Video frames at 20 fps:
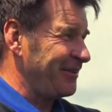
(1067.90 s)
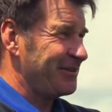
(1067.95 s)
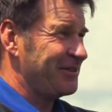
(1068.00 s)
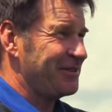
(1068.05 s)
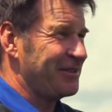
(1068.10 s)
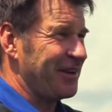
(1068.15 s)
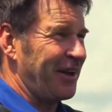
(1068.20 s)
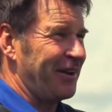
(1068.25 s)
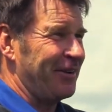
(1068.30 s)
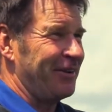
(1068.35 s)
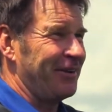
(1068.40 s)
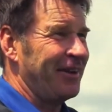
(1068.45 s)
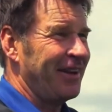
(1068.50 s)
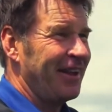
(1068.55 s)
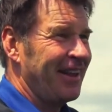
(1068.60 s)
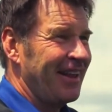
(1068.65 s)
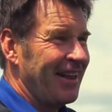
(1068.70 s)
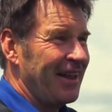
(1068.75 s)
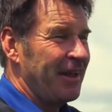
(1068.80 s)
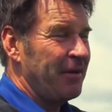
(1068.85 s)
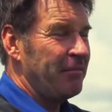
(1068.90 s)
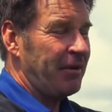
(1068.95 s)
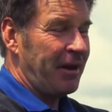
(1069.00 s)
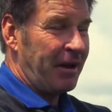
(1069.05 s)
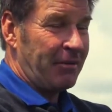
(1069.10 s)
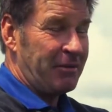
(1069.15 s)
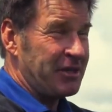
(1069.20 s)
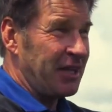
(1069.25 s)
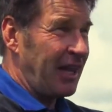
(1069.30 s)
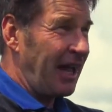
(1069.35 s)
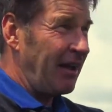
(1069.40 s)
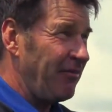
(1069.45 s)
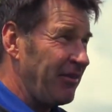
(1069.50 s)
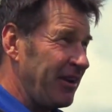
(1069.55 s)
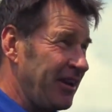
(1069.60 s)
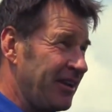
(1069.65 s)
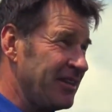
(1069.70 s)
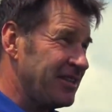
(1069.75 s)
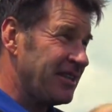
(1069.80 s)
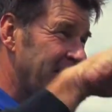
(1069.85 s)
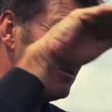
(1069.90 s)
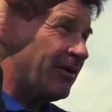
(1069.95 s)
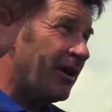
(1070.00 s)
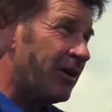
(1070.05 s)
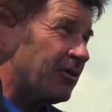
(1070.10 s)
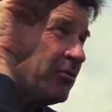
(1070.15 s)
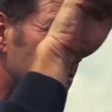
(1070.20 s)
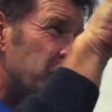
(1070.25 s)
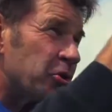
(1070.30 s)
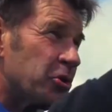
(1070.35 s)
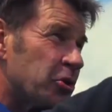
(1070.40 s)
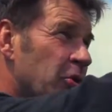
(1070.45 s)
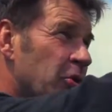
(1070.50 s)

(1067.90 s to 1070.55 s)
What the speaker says: So, but it was lovely because it went,